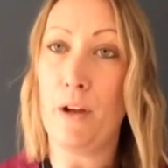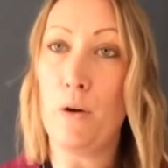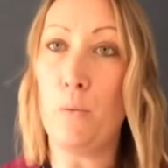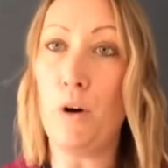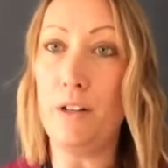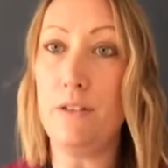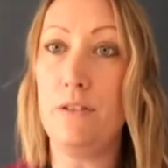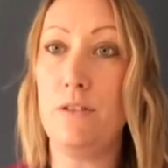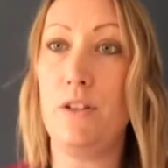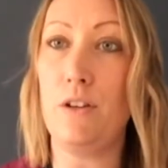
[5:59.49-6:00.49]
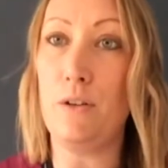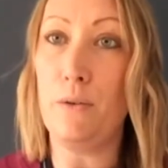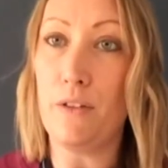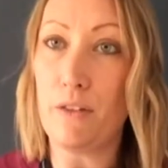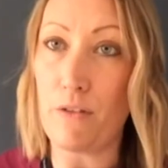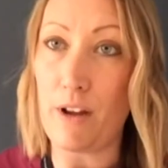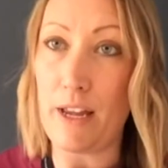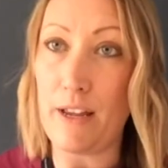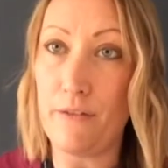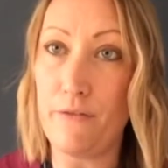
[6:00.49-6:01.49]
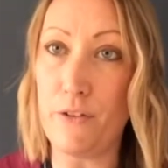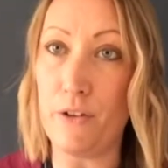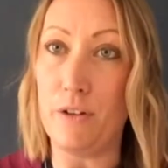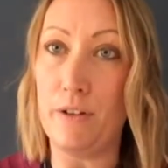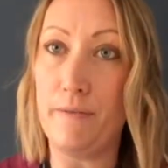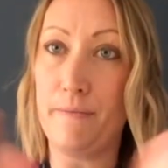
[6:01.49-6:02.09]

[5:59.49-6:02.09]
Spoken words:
1, 2, 3, 4.